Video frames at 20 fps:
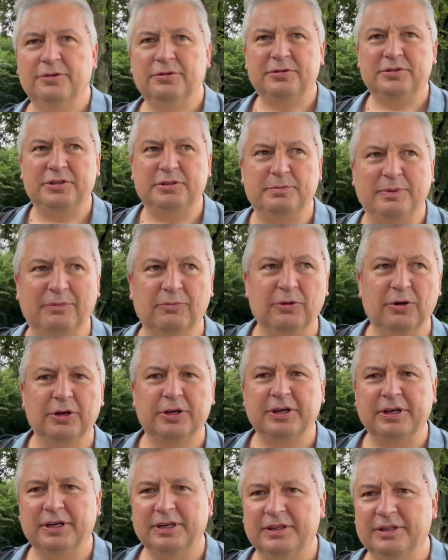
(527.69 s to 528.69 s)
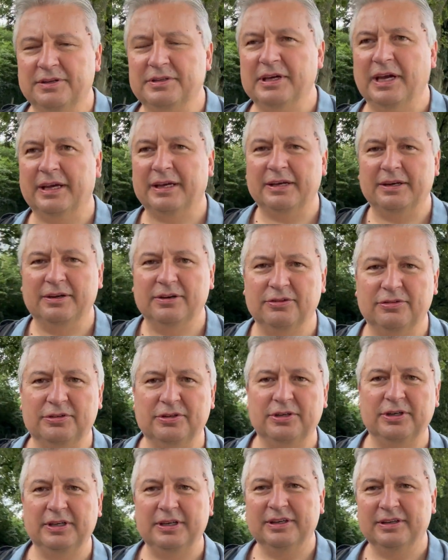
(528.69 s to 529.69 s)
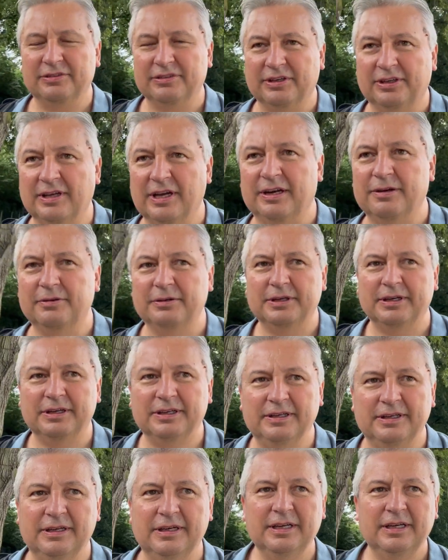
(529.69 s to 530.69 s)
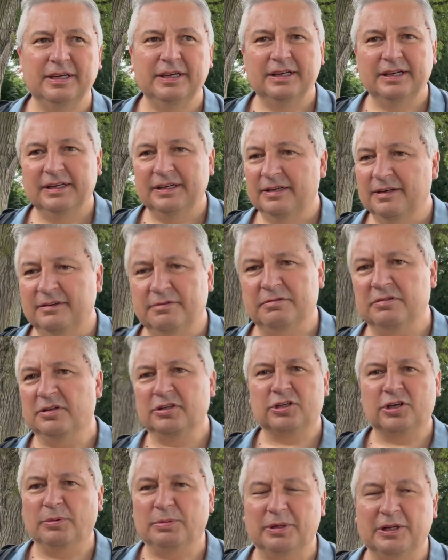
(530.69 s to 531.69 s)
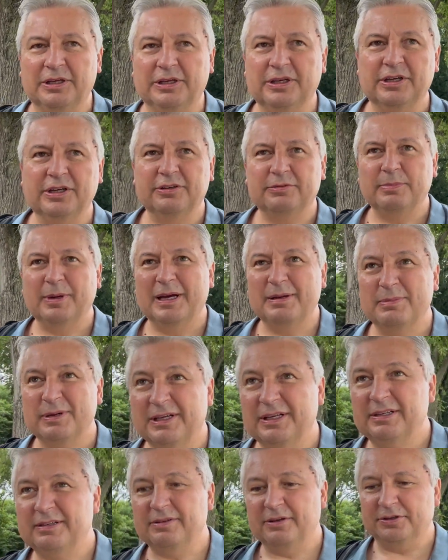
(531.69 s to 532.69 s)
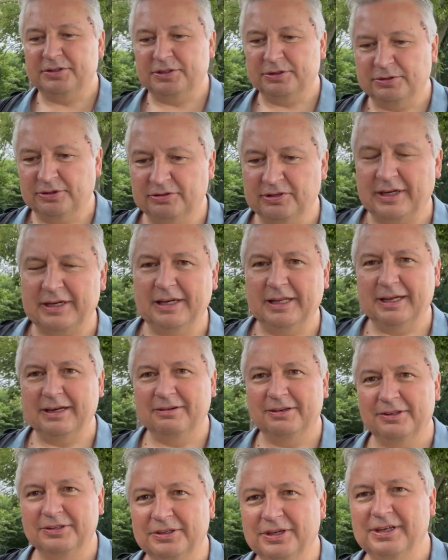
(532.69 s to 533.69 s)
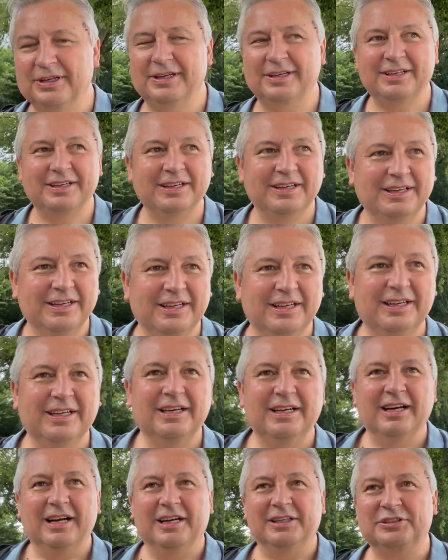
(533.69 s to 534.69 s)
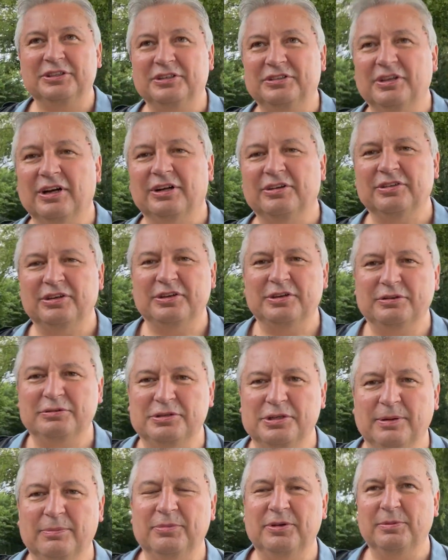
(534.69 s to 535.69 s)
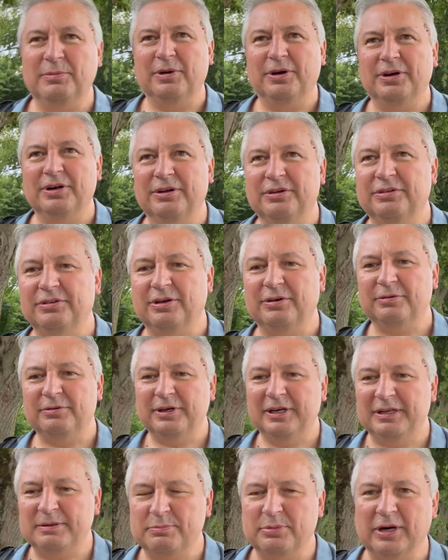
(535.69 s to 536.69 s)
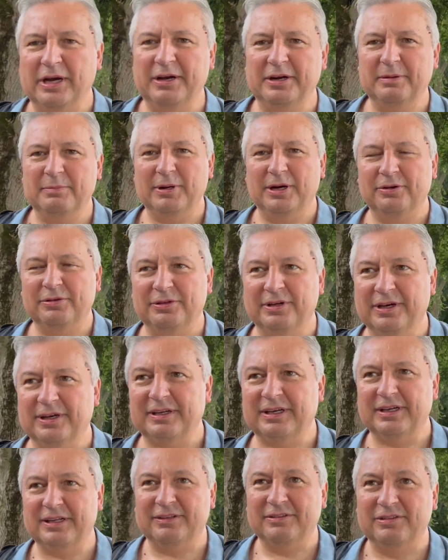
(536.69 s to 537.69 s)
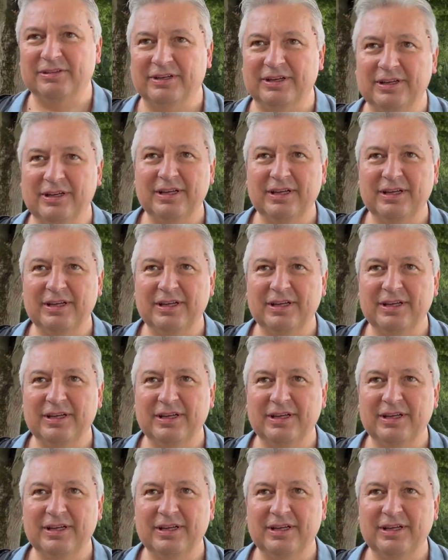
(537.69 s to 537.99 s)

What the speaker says: she's been working in the tech industry as a coder for a couple of years, maybe, not sure exactly how long. And she starts a new job tomorrow. So really proud of both our kids,